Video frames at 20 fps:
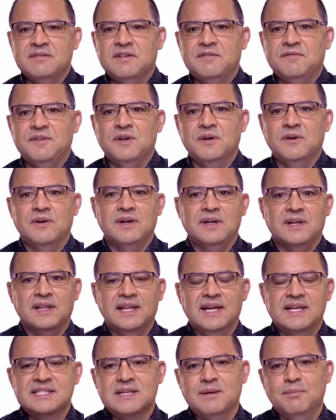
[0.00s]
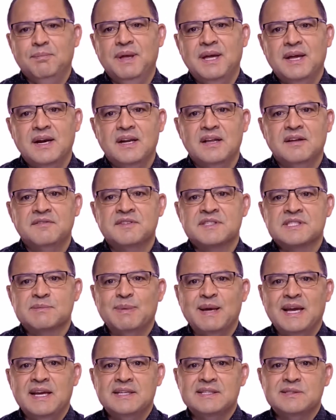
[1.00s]
If you're in a less competitive
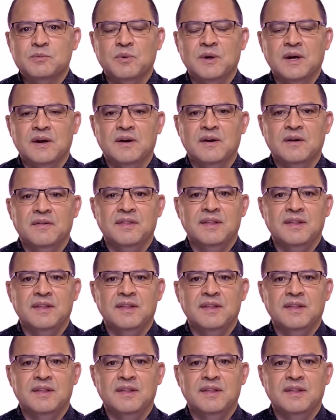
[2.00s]
space where